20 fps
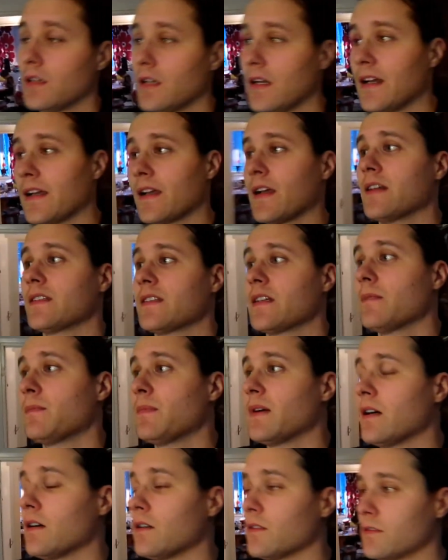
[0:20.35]
I got
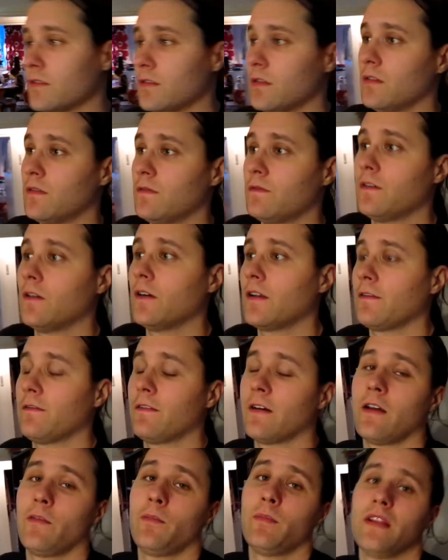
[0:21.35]
about
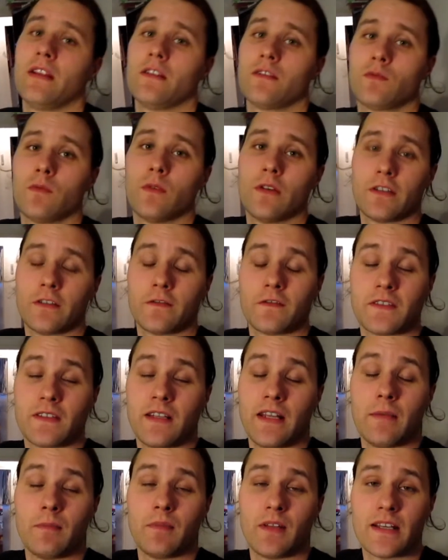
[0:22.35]
45 minutes worth of
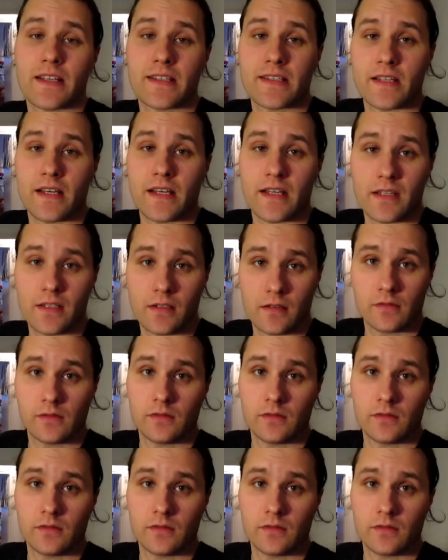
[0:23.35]
sleep last night.